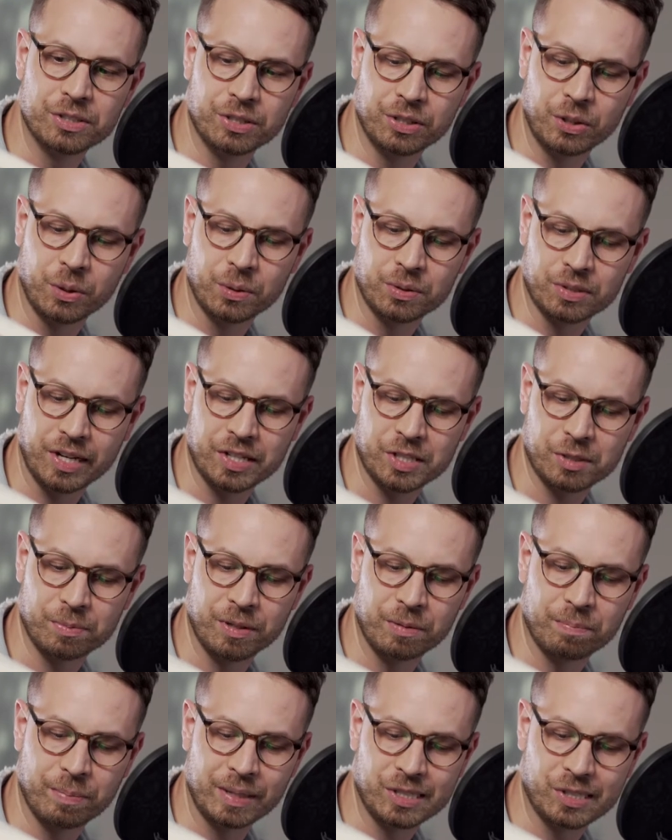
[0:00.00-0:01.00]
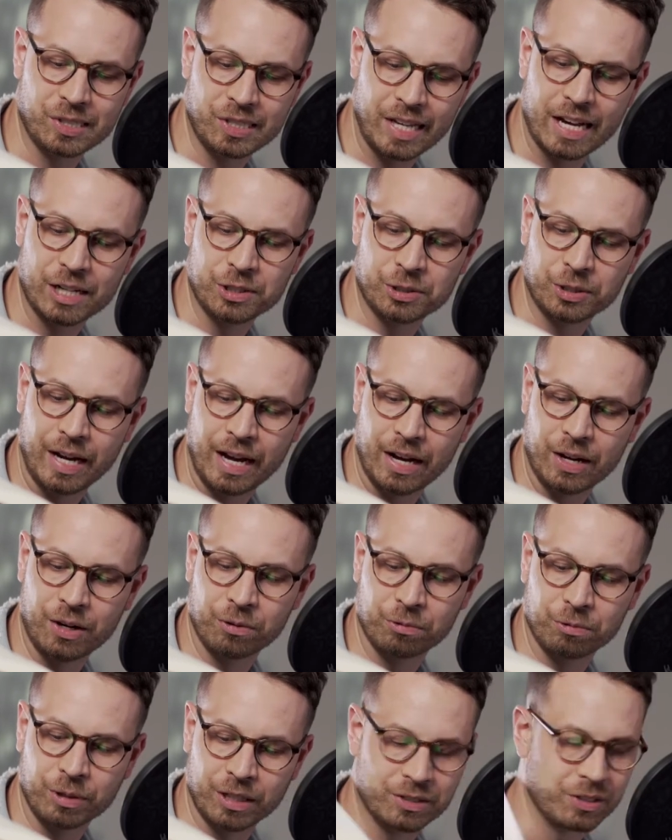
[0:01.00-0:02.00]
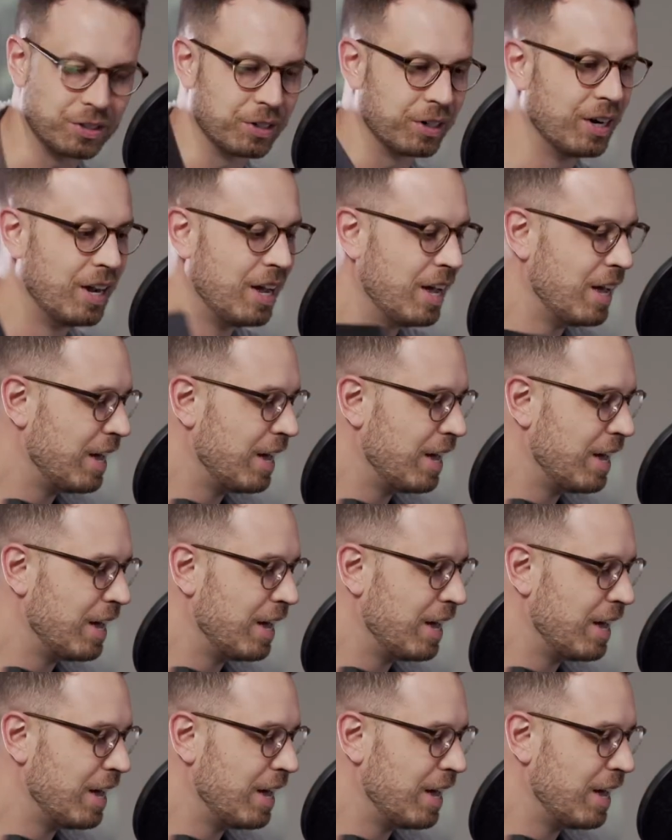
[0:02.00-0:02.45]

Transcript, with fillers: into the Old Testament by Sandra L. Richter.